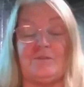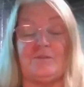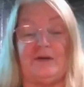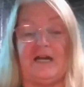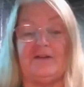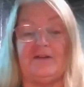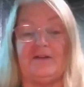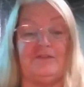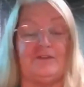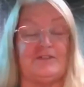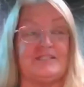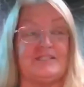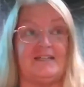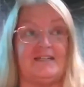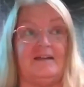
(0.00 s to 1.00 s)
Bradford
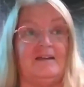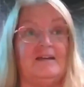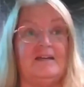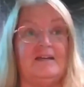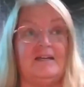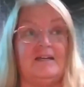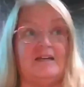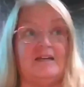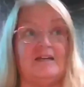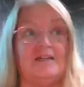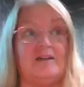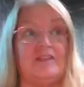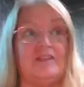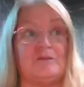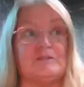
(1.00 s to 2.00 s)
said,
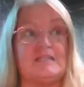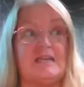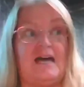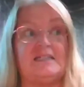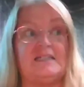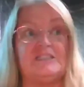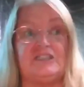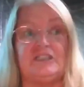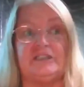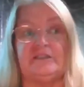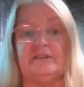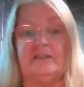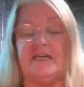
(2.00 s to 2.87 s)
I think it was last year,